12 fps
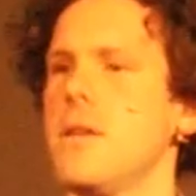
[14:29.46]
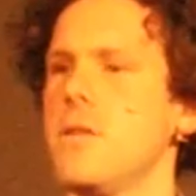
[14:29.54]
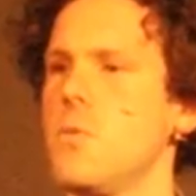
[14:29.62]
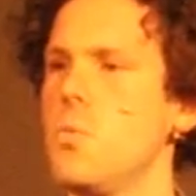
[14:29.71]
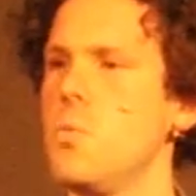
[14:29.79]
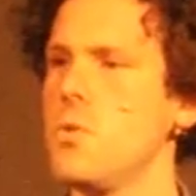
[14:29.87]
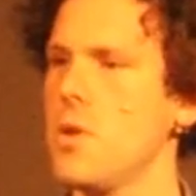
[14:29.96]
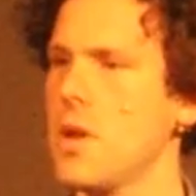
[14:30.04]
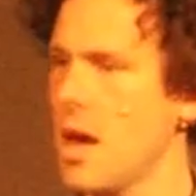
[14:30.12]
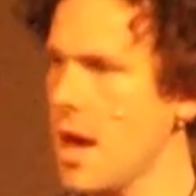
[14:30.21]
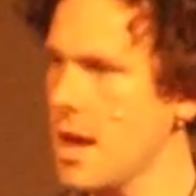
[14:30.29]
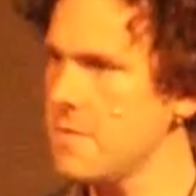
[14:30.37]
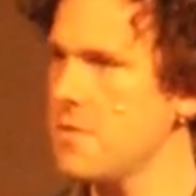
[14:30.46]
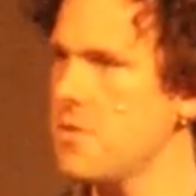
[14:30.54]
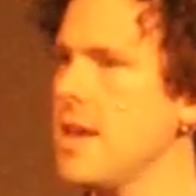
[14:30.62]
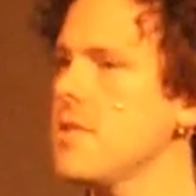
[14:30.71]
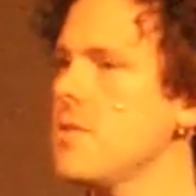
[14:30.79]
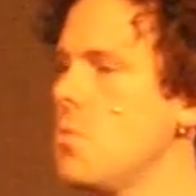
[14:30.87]
the, the kind of
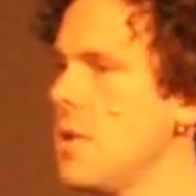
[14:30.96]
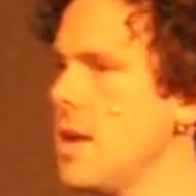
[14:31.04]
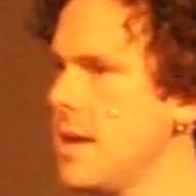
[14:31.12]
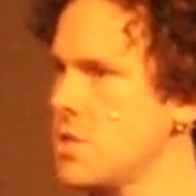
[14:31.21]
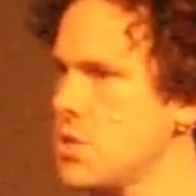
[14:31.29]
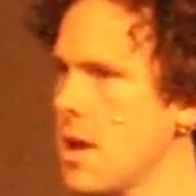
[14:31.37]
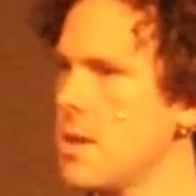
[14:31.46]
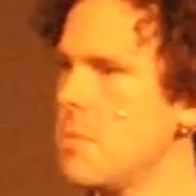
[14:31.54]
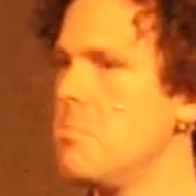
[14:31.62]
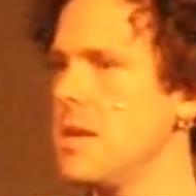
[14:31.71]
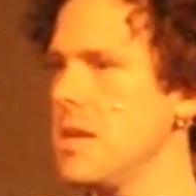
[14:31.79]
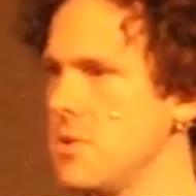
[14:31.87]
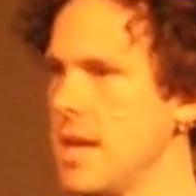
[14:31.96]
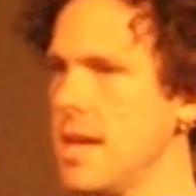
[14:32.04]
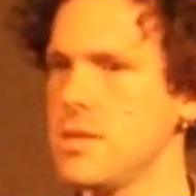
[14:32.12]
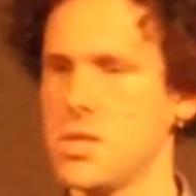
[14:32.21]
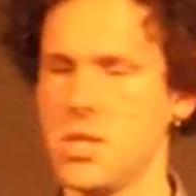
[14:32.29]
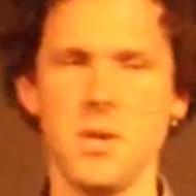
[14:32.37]
thing that we're trying to build
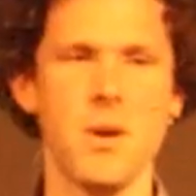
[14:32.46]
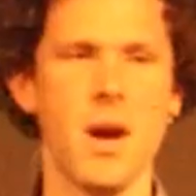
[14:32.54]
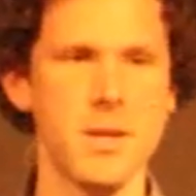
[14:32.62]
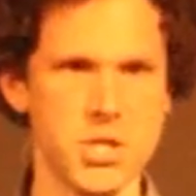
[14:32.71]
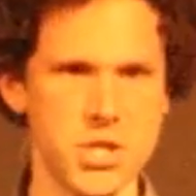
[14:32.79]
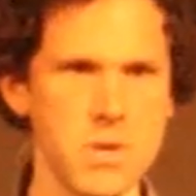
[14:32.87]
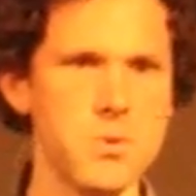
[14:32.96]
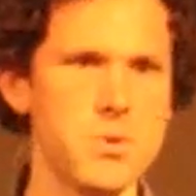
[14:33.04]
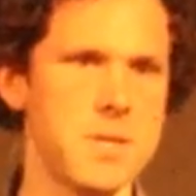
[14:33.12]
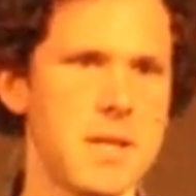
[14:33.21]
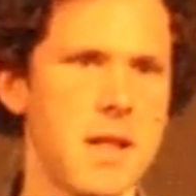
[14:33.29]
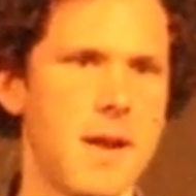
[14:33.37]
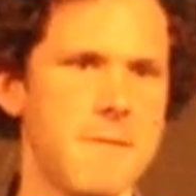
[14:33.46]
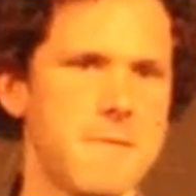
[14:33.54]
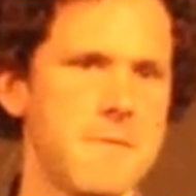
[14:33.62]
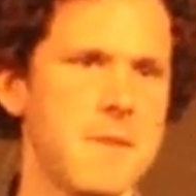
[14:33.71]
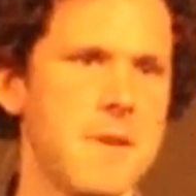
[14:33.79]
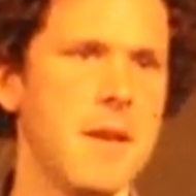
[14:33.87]
into our children's life